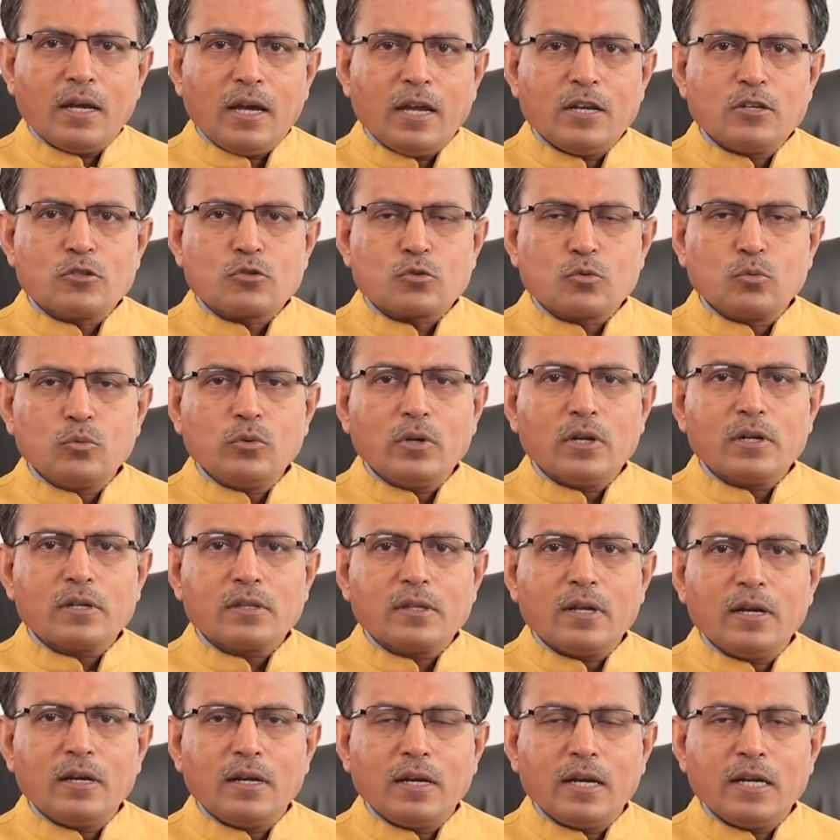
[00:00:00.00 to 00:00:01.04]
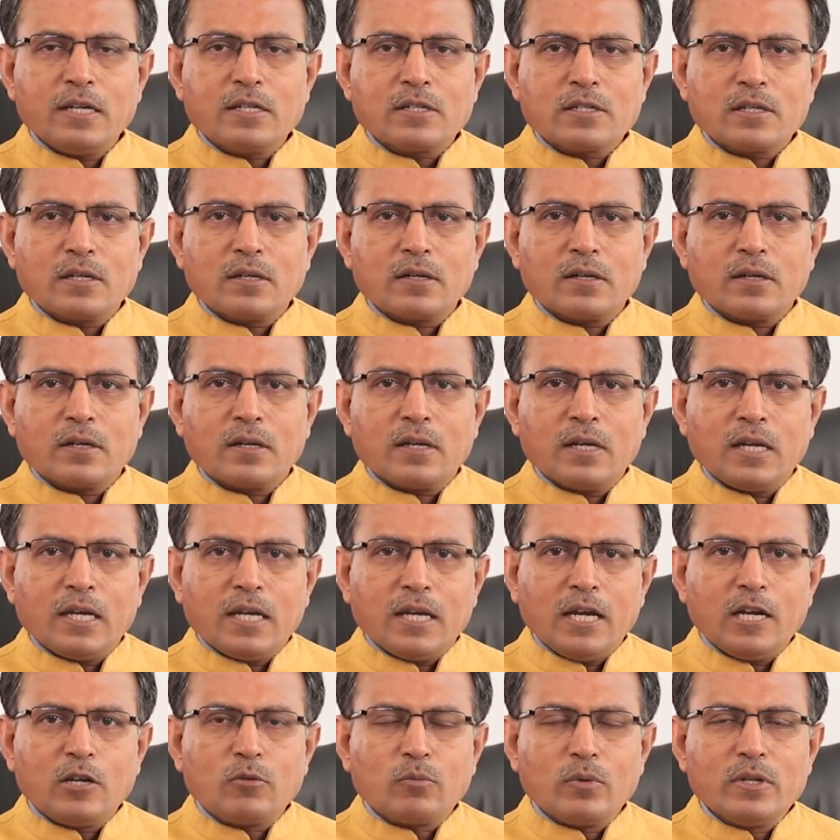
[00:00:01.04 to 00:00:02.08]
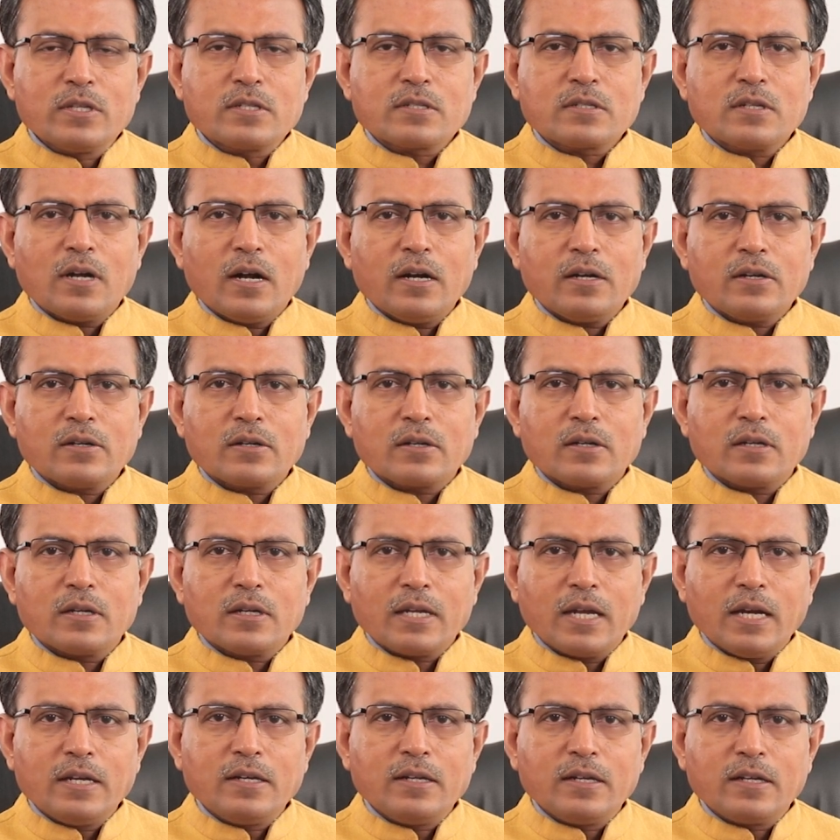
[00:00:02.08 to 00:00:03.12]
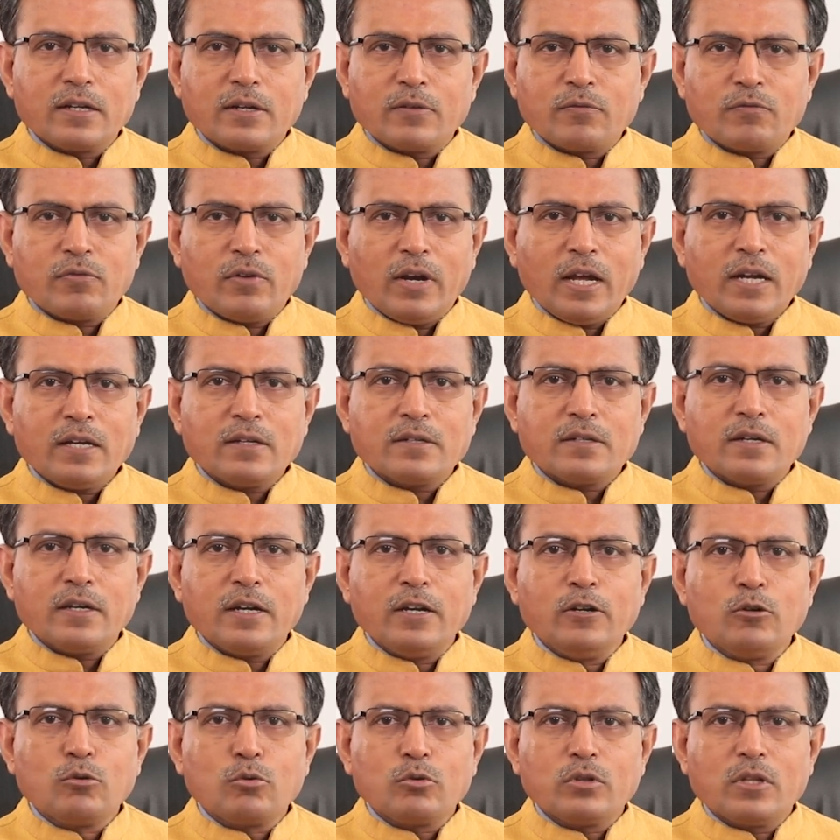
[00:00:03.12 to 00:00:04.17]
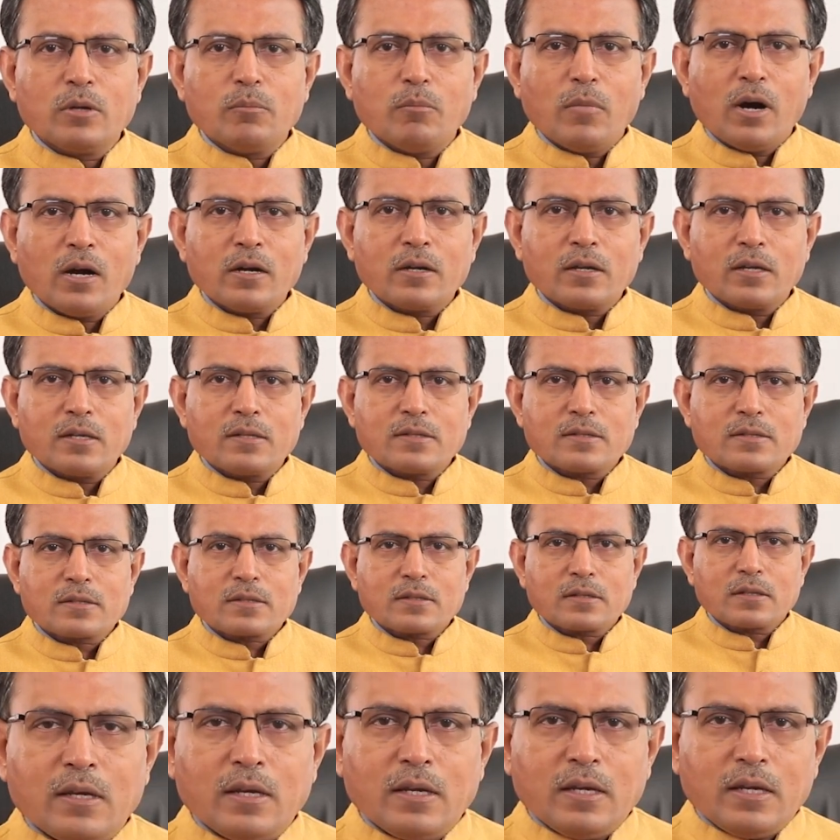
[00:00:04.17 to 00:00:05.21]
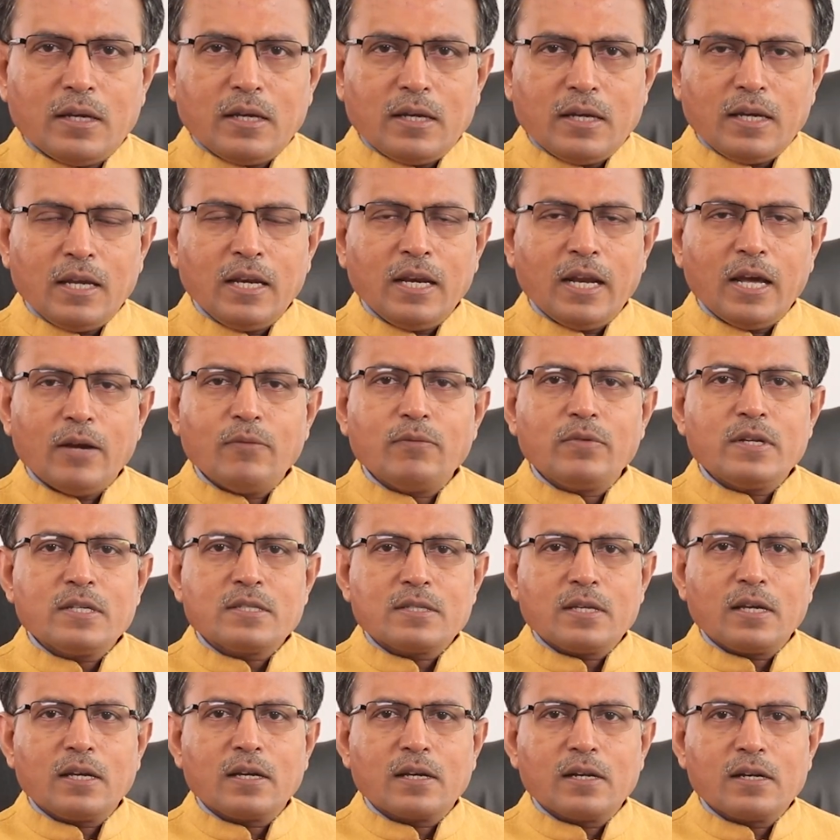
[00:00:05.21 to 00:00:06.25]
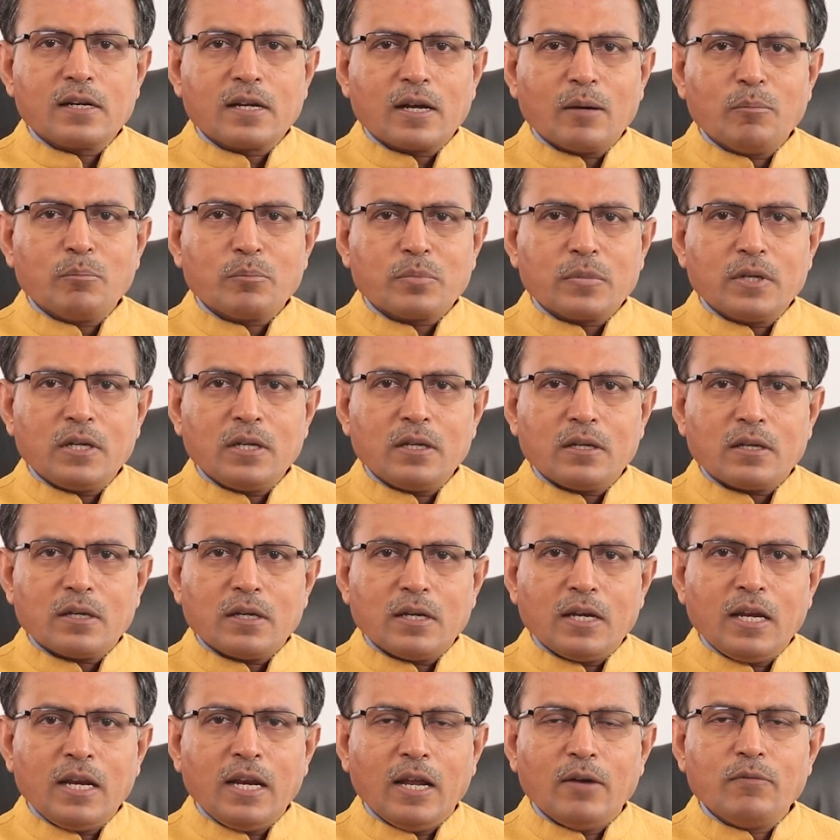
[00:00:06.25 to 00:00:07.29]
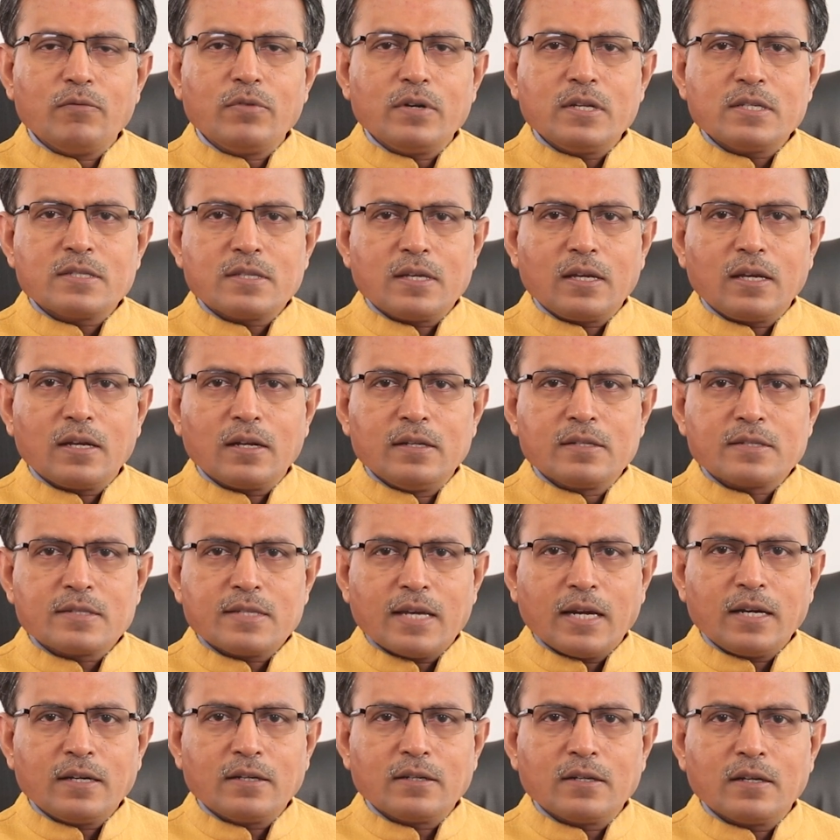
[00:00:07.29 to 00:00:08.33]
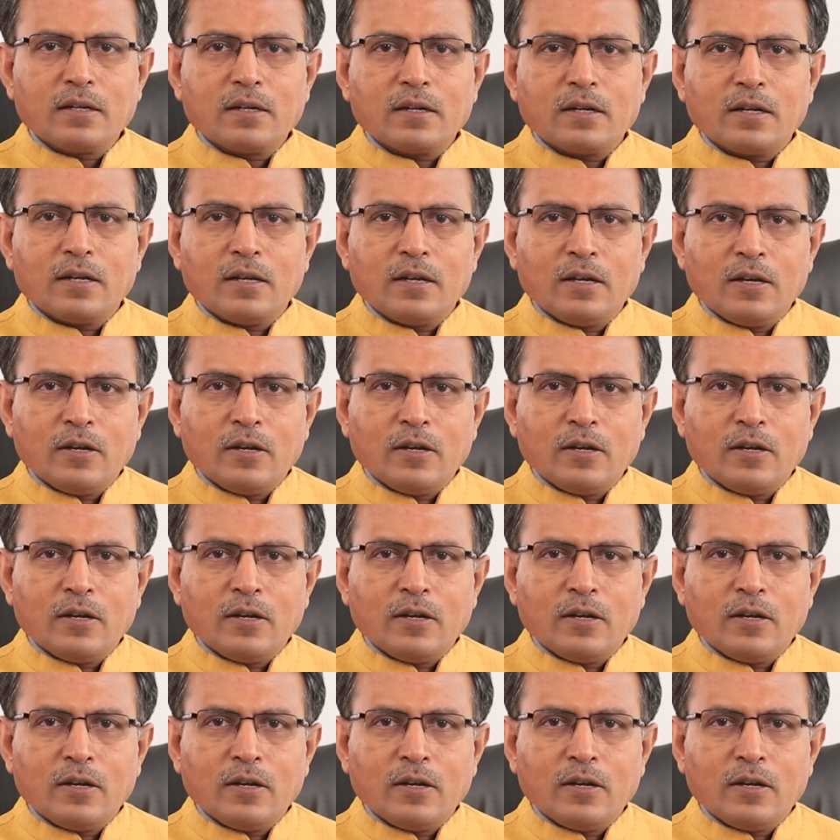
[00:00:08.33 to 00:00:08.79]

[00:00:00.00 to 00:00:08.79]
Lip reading: and sooner than later it will start getting reflected into the markets. In every single company, in every single sector,